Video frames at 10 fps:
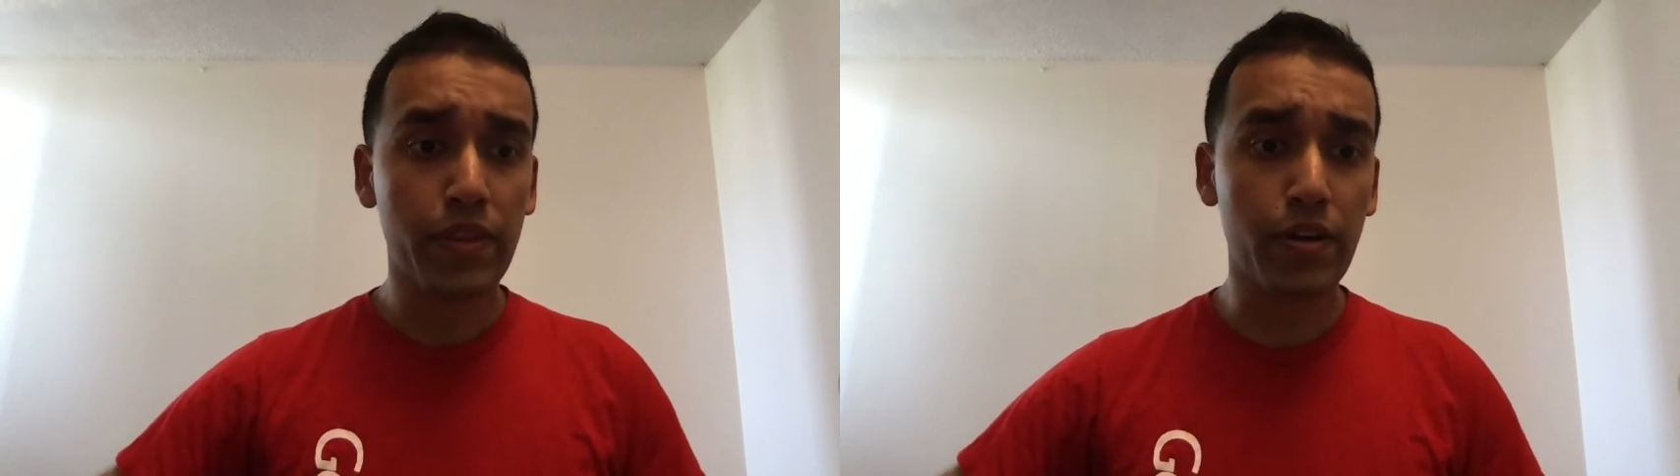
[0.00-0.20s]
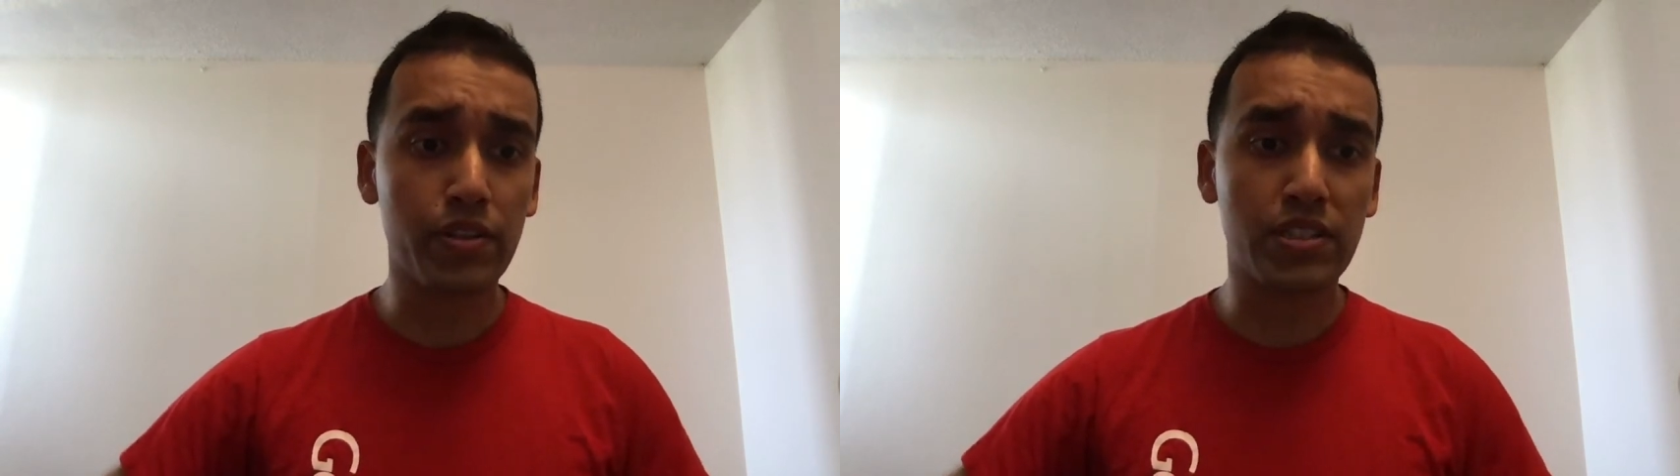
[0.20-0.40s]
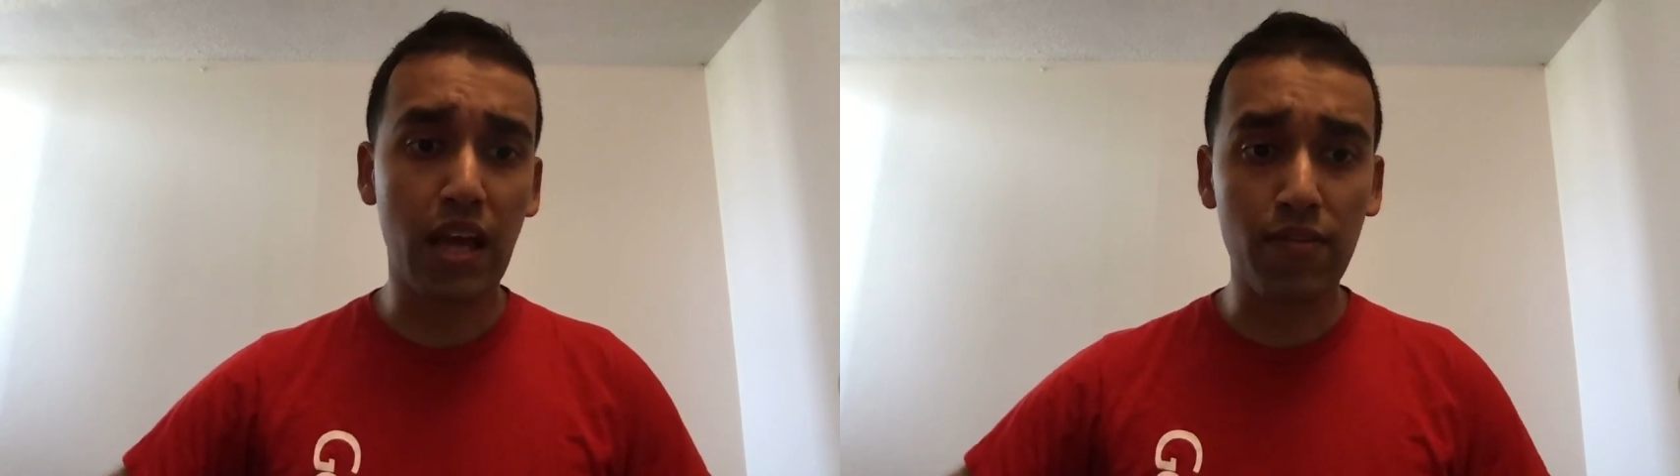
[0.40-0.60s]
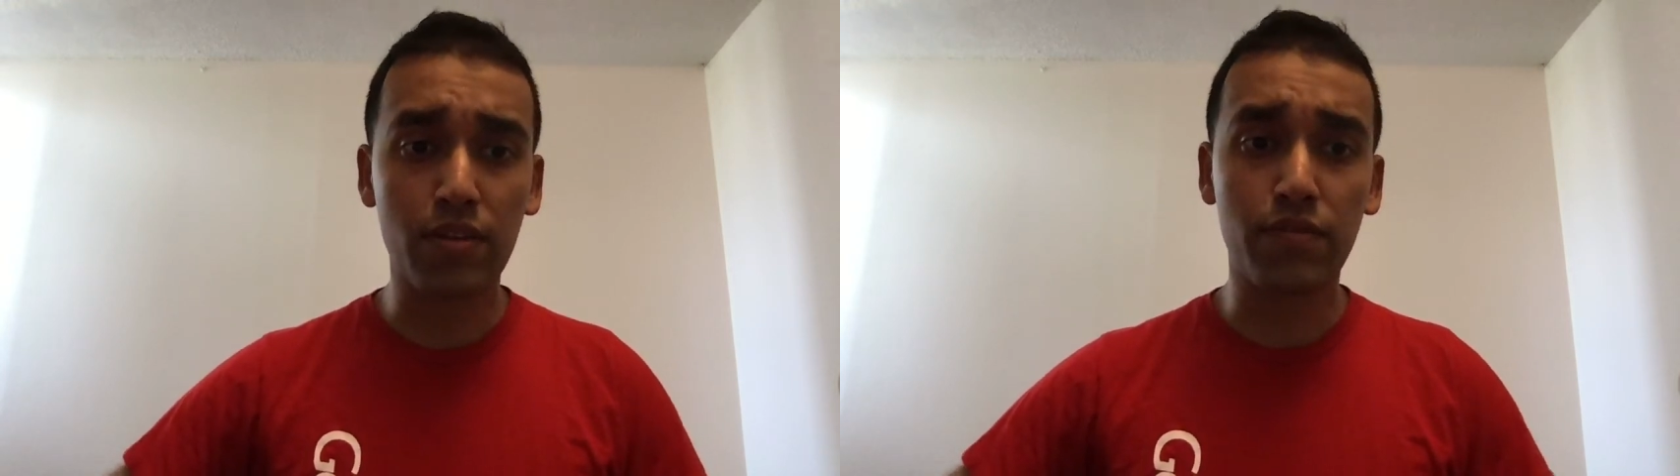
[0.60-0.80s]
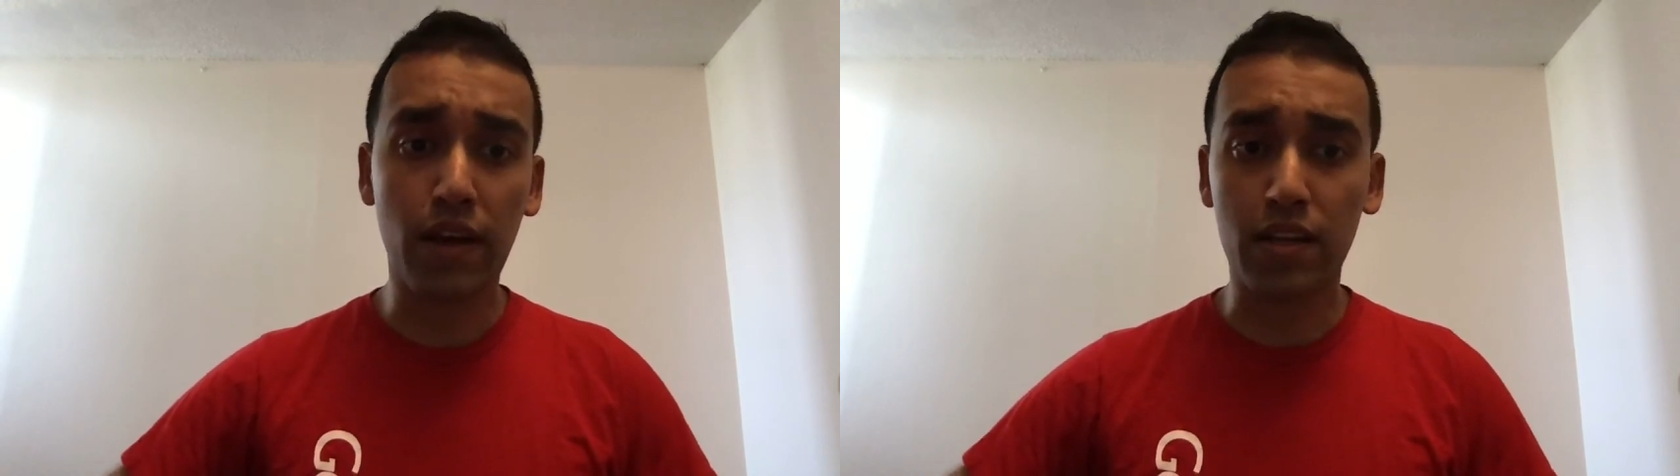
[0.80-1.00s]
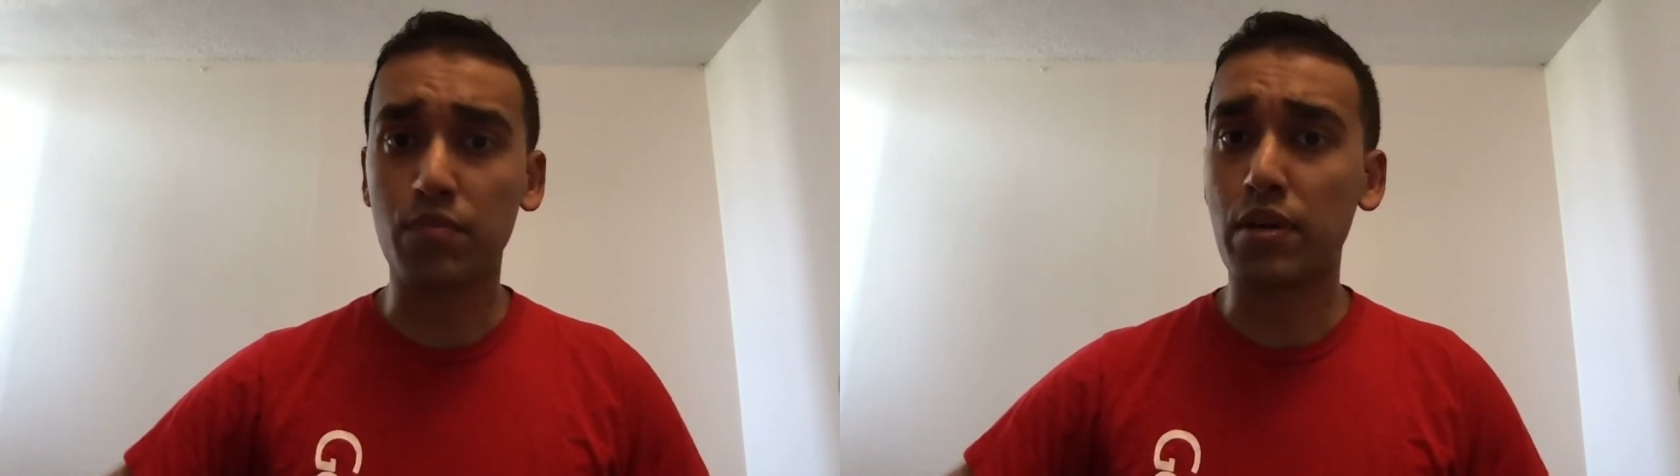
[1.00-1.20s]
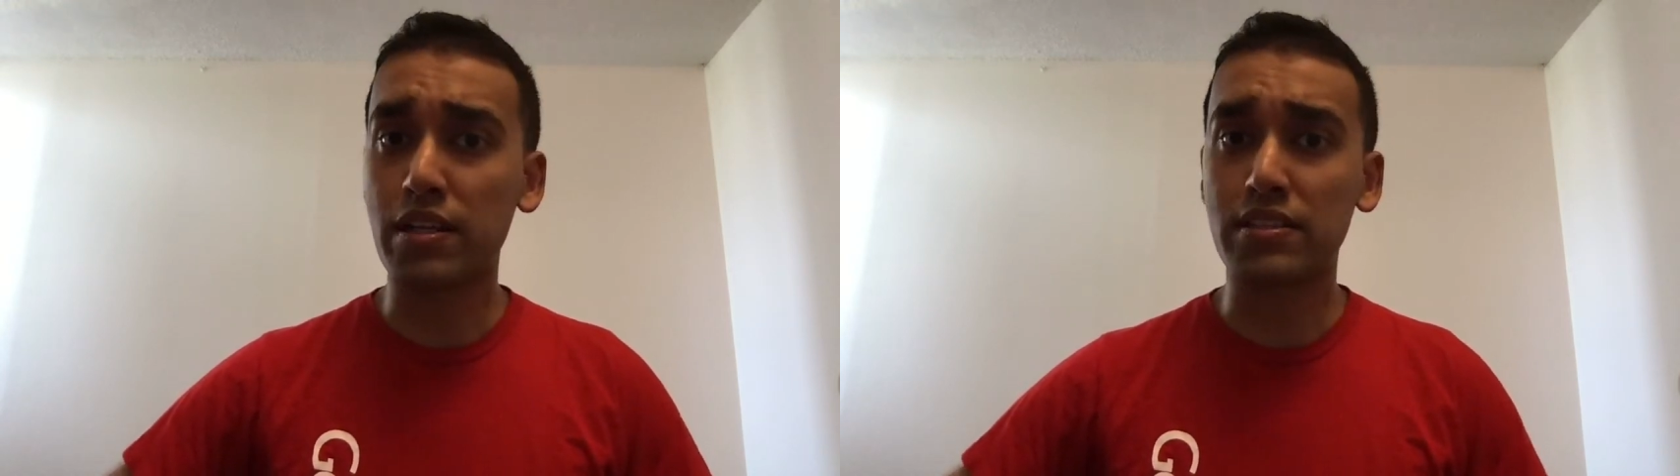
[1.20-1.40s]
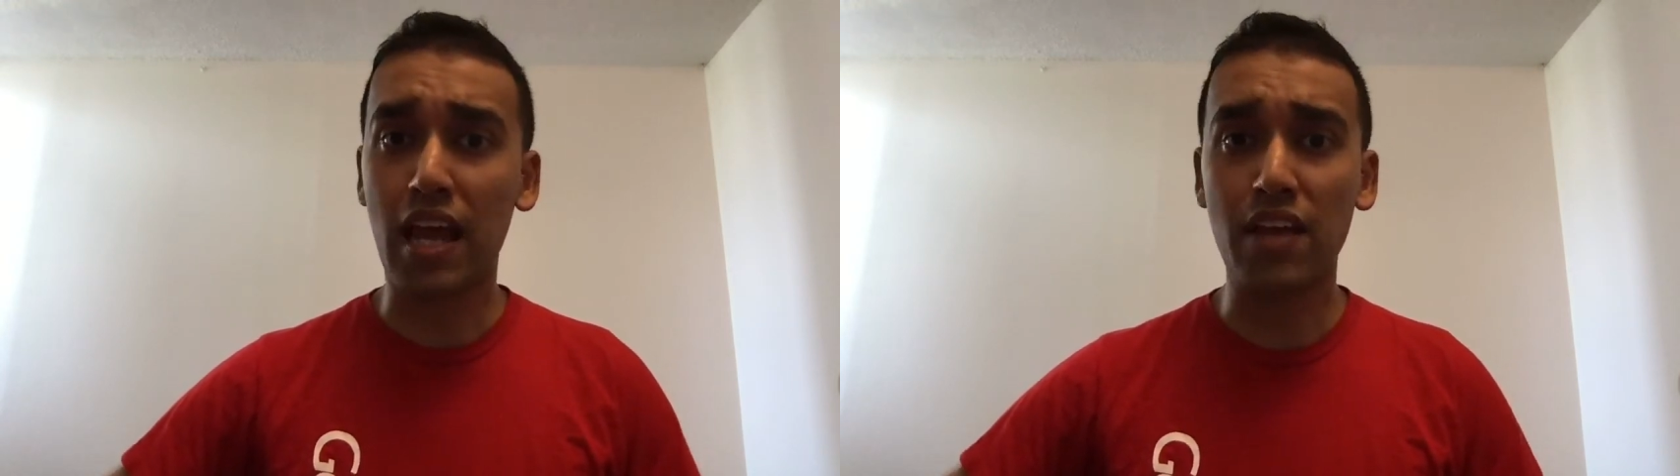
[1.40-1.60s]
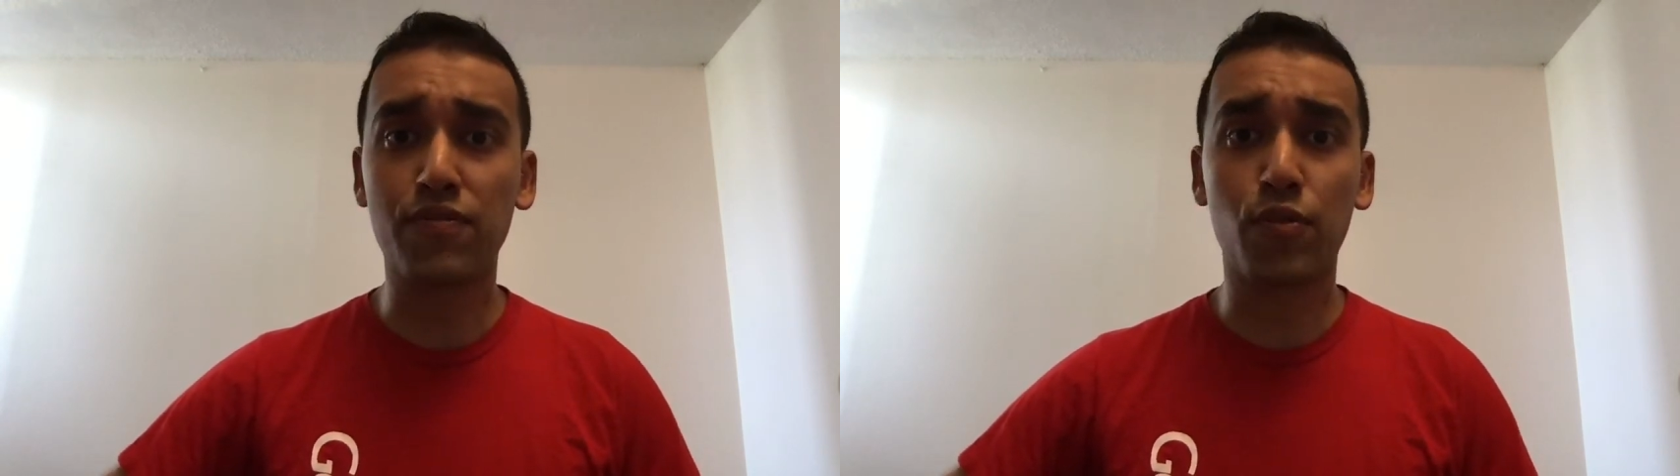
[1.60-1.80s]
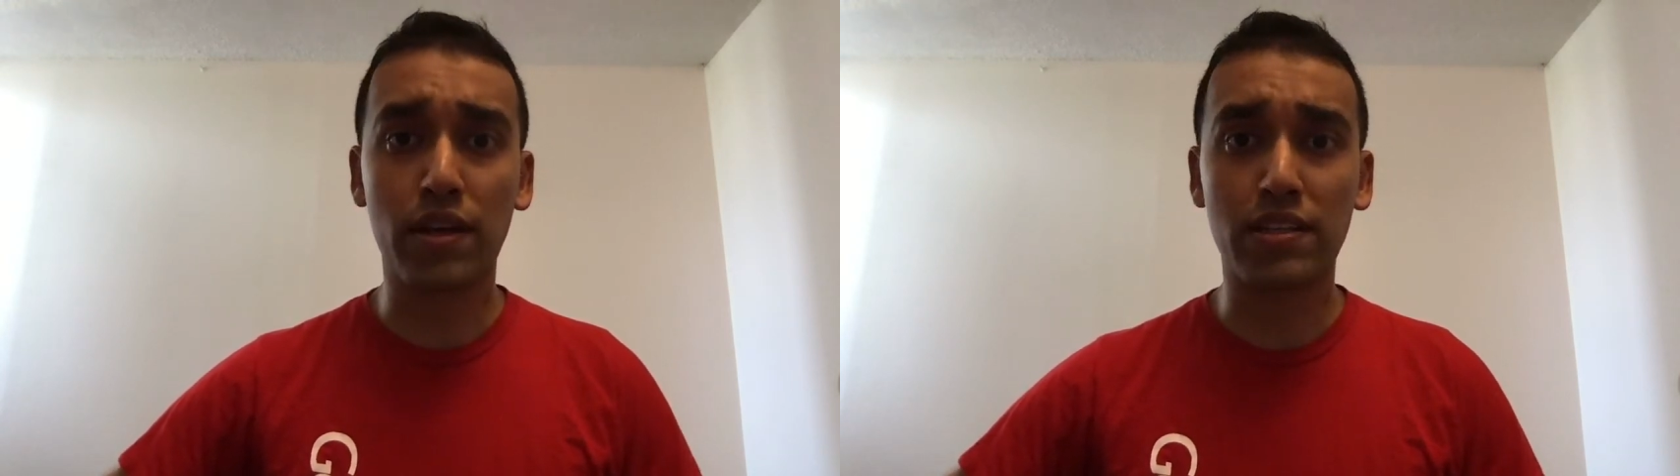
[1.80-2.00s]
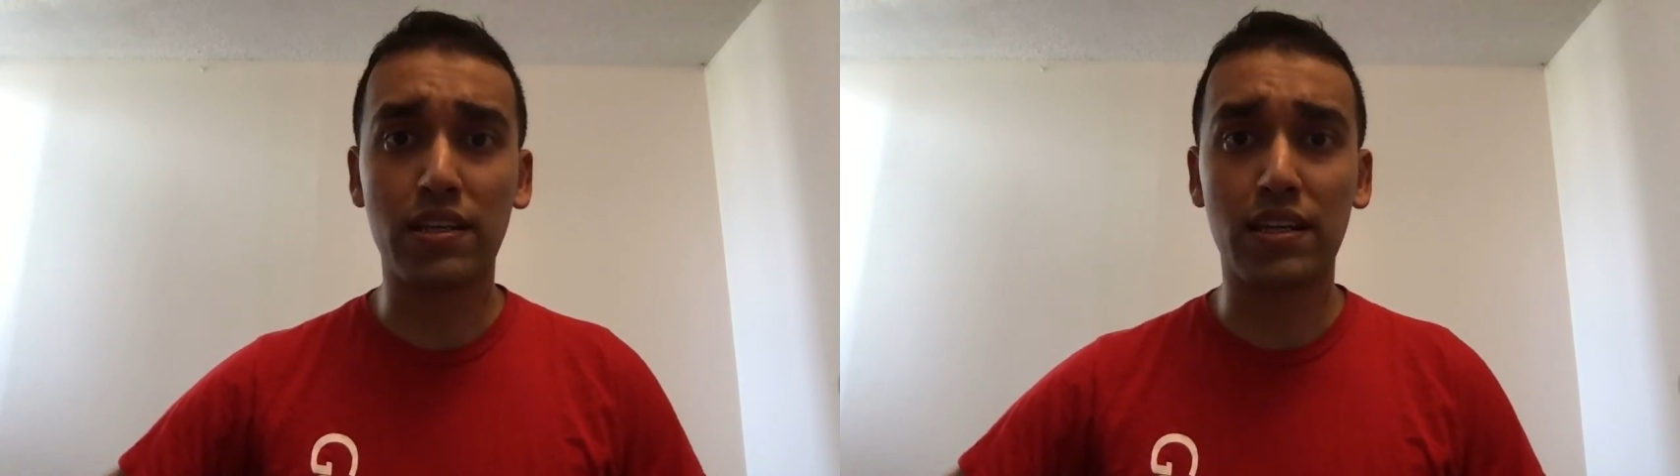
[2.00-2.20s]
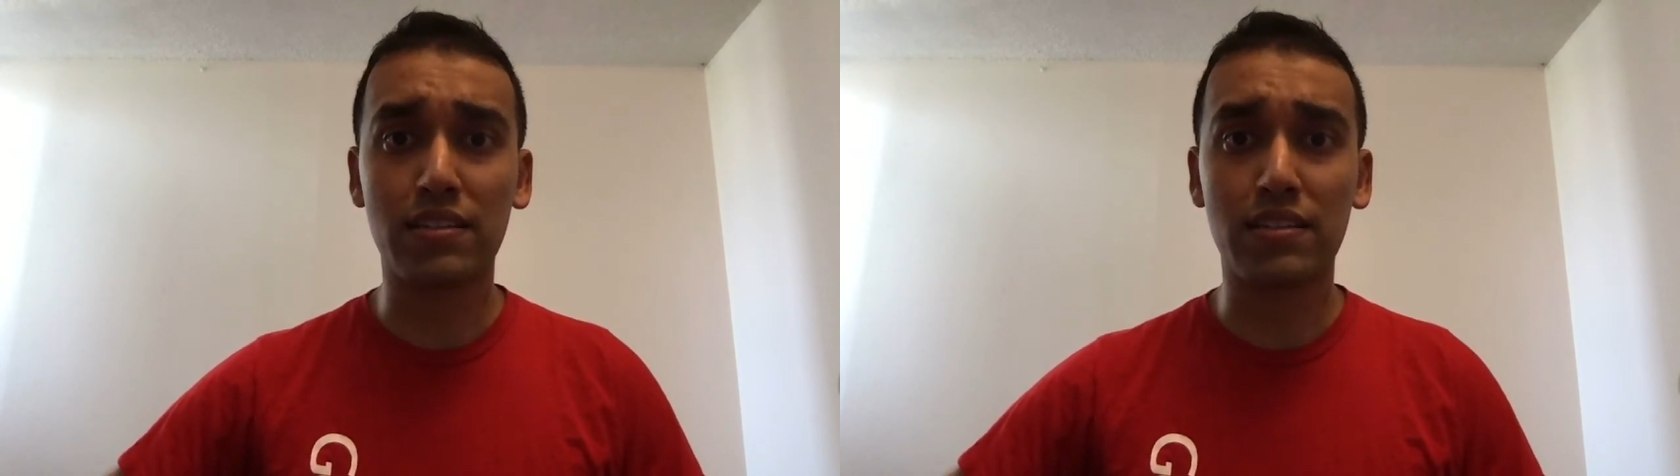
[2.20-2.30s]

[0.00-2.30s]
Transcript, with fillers: thirty-seven fucking minutes, eight for eighteen.